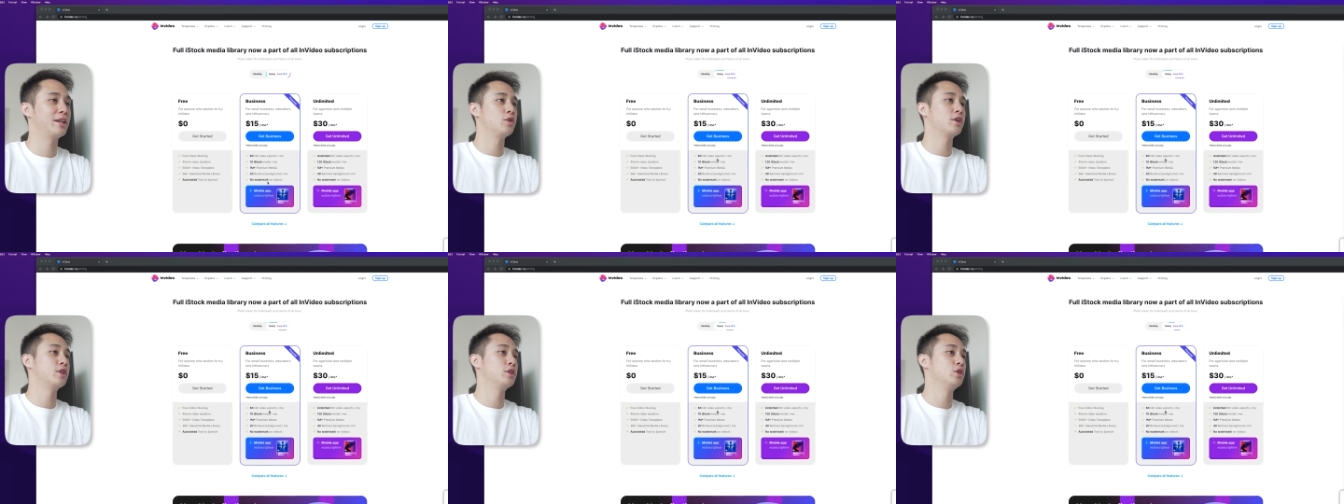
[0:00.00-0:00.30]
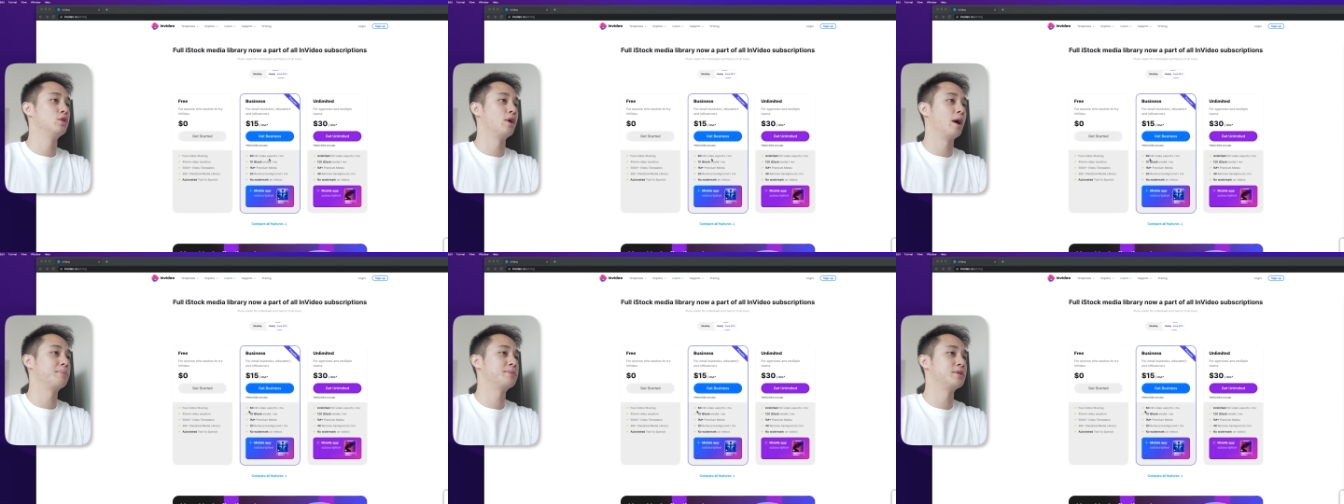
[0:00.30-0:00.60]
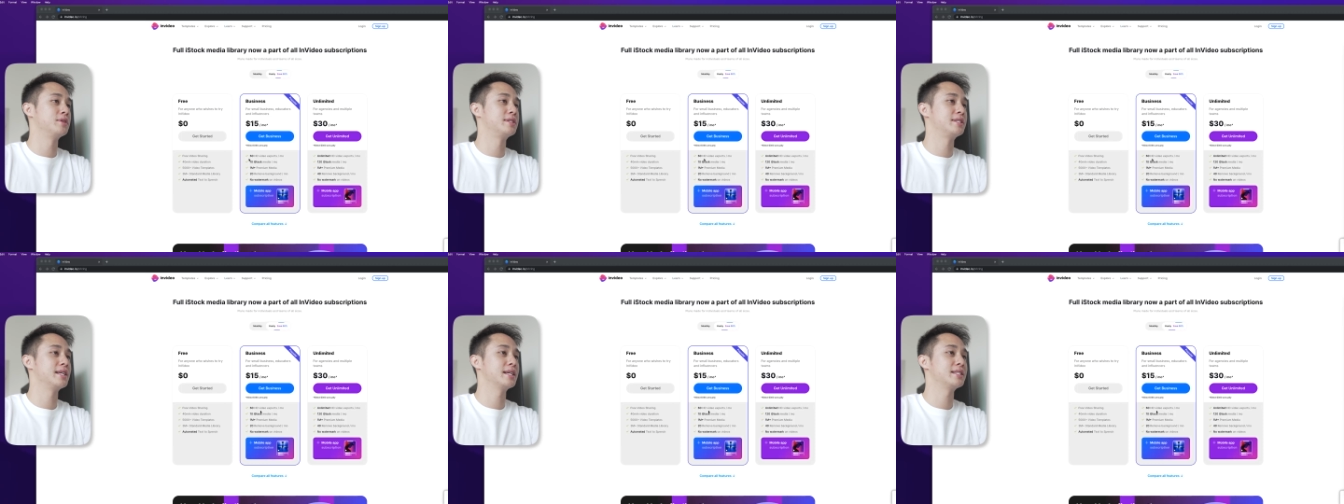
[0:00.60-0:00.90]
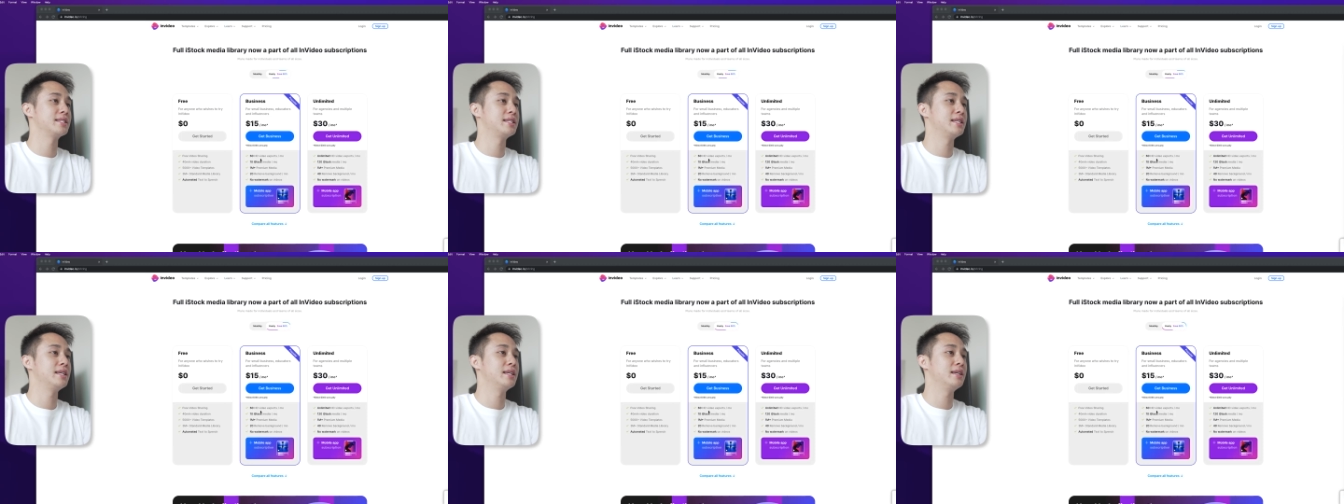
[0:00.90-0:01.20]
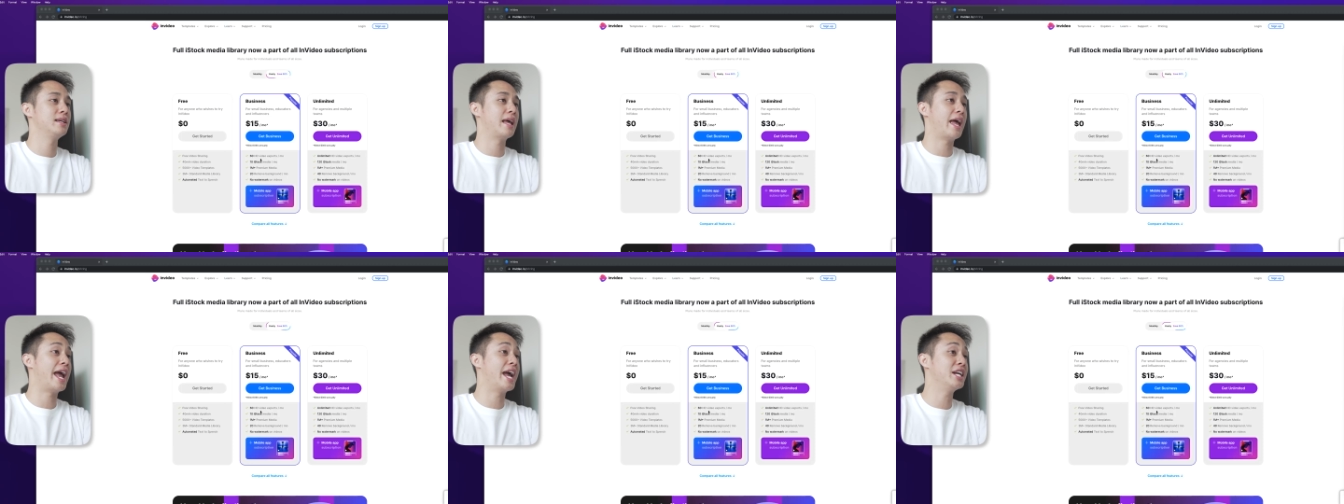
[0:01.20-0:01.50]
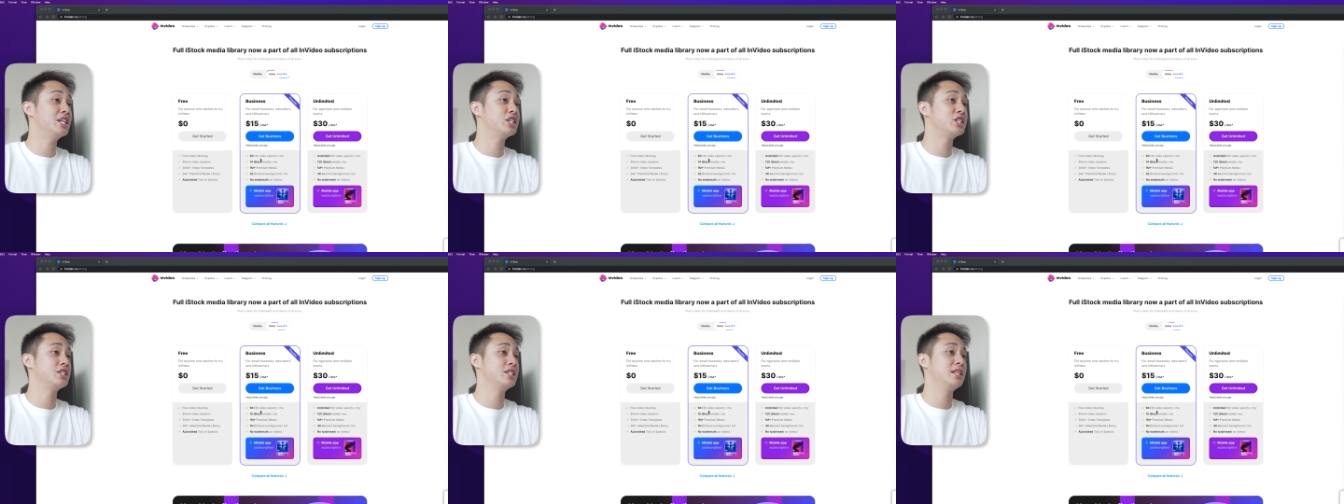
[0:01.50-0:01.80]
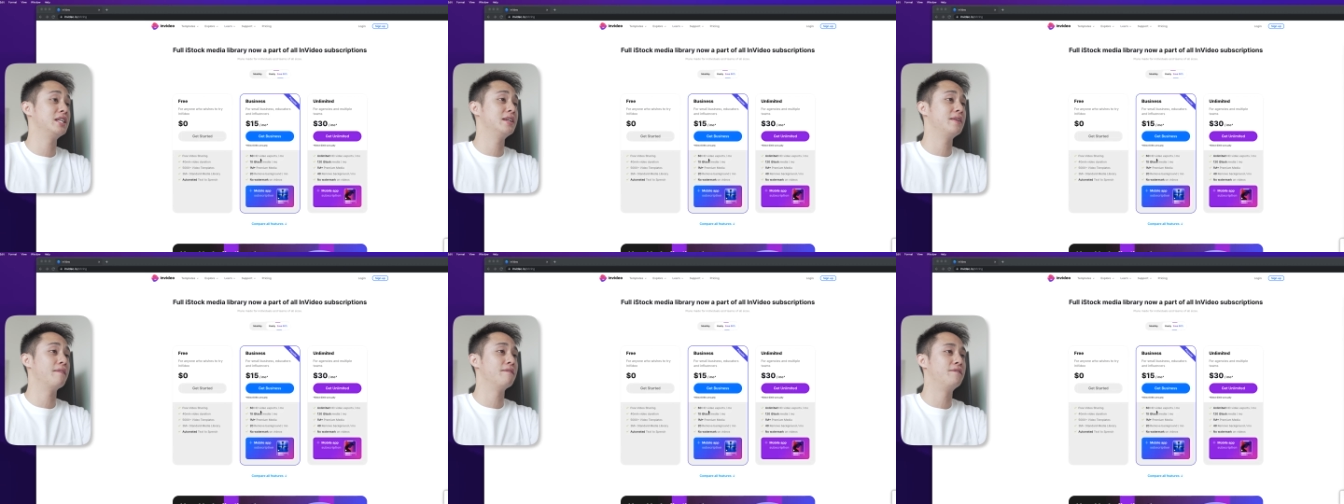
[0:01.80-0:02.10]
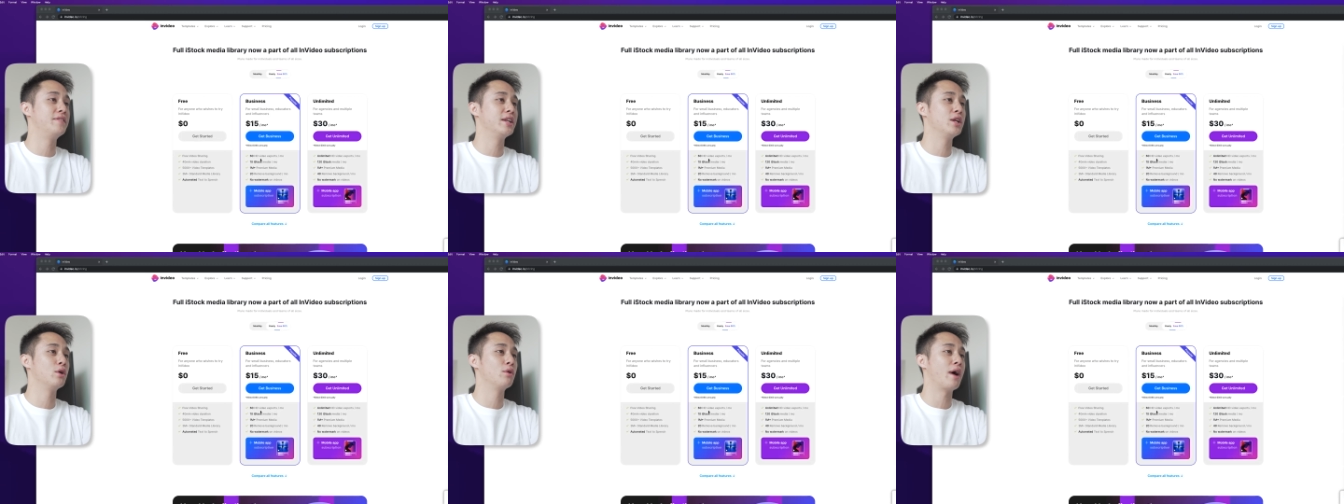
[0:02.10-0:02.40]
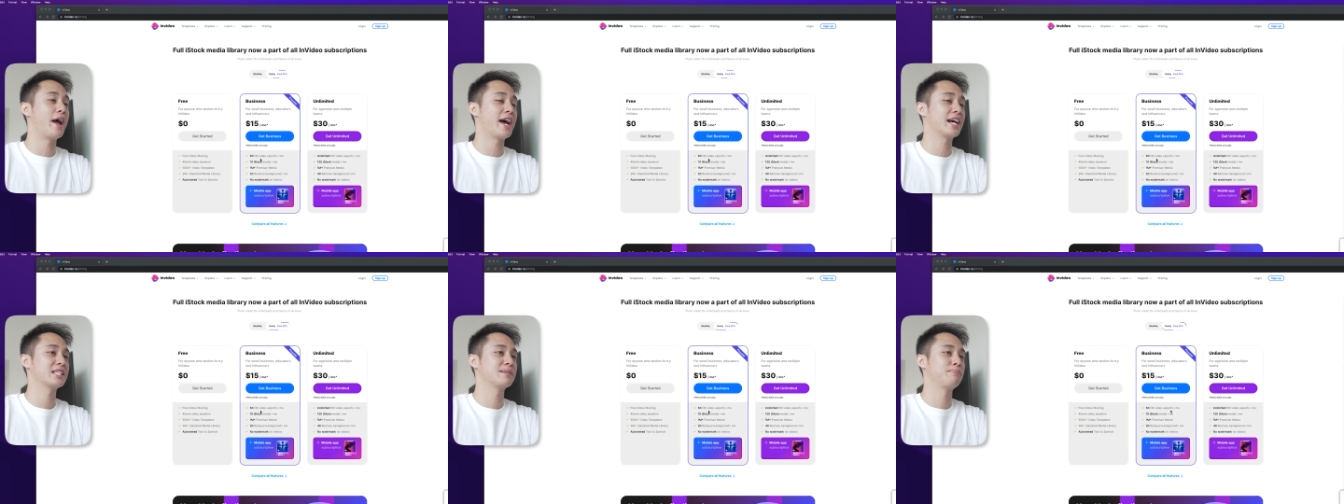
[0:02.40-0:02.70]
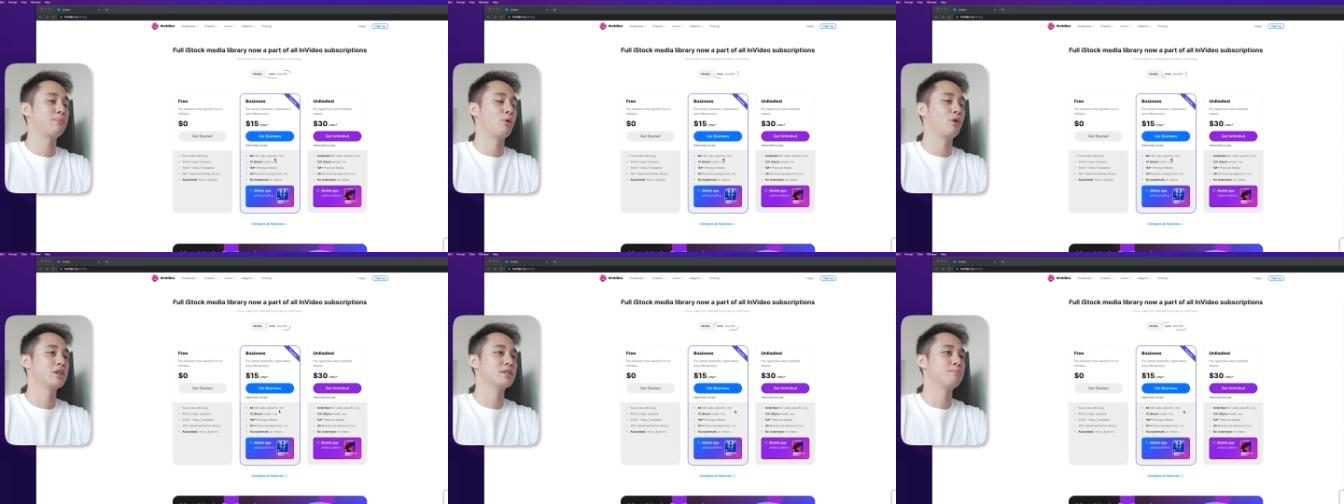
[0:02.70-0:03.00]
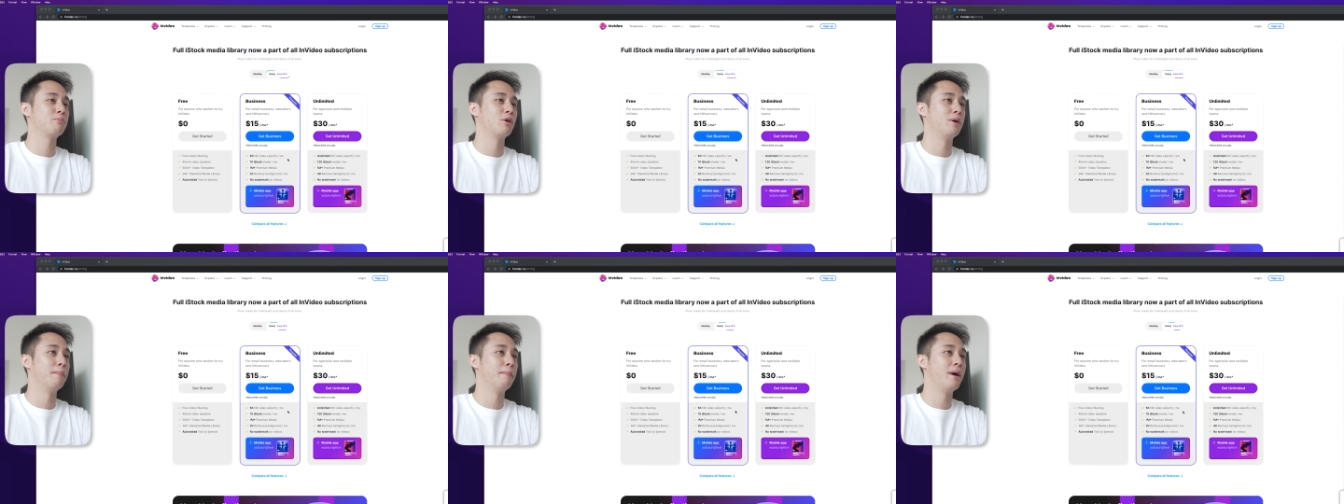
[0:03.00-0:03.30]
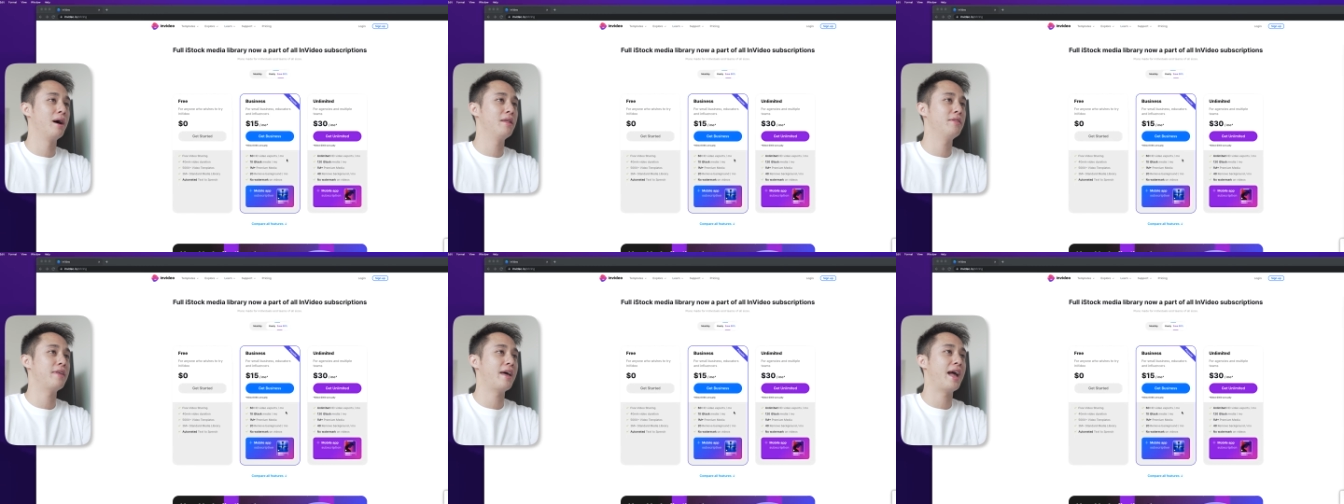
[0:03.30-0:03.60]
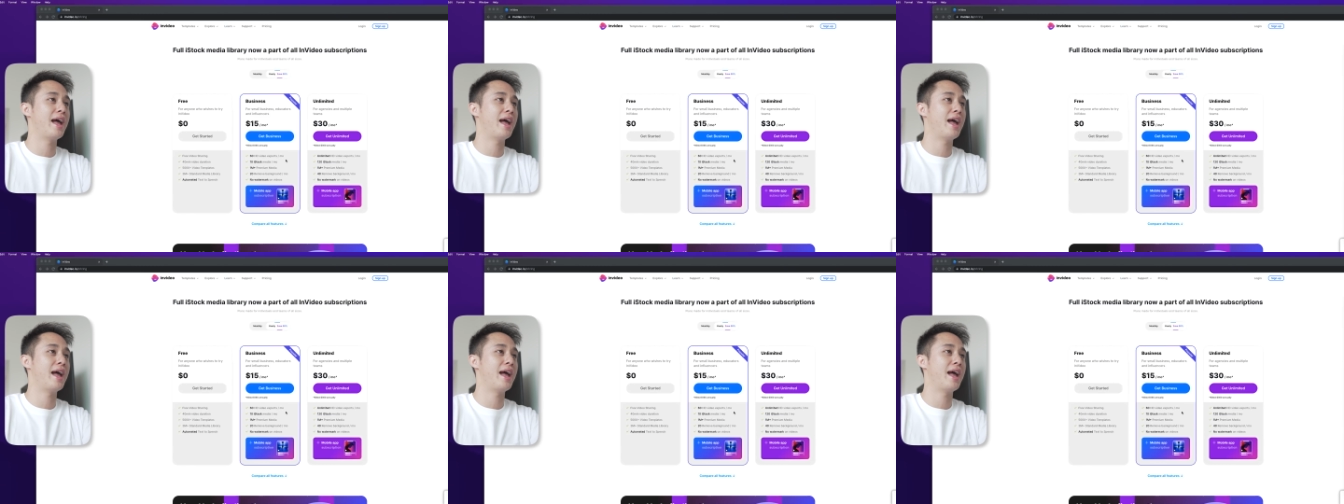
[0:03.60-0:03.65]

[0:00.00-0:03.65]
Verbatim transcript: You can do up to 60 HD video exports per month.